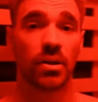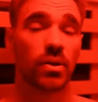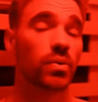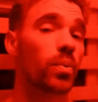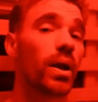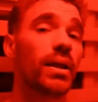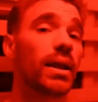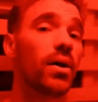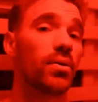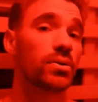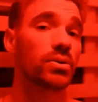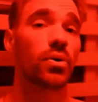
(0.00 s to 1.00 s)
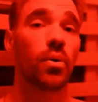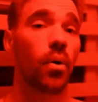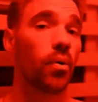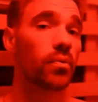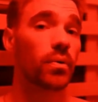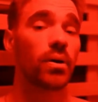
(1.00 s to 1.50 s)
Because right now there's no
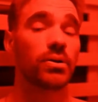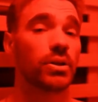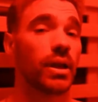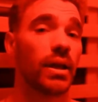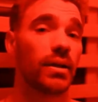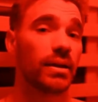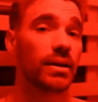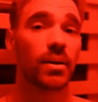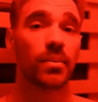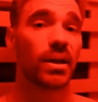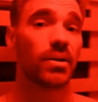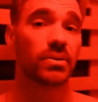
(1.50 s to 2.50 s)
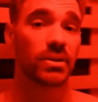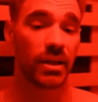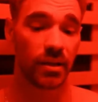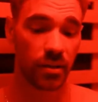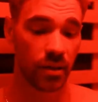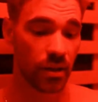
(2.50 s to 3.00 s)
overarching entity coming out
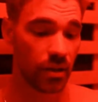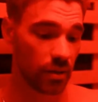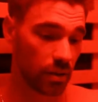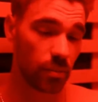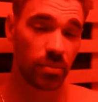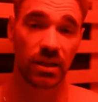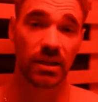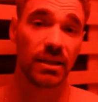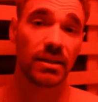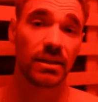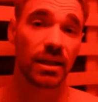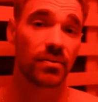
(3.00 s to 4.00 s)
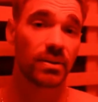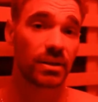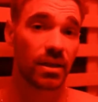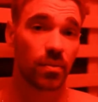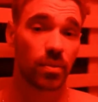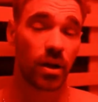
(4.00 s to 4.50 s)
saying the company needs to have a
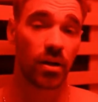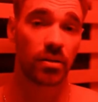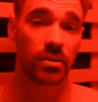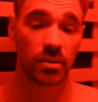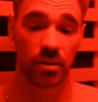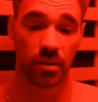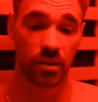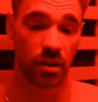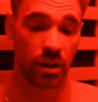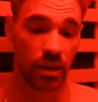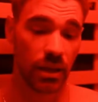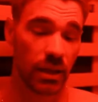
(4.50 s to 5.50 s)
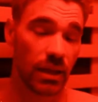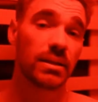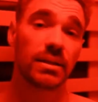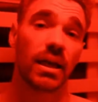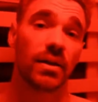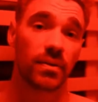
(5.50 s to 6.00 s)
safe product, needs
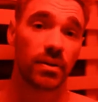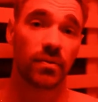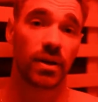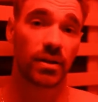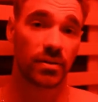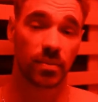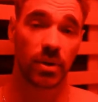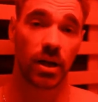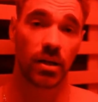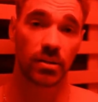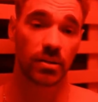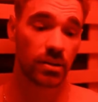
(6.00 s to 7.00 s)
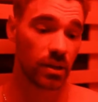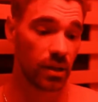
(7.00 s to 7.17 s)
to have an effective product,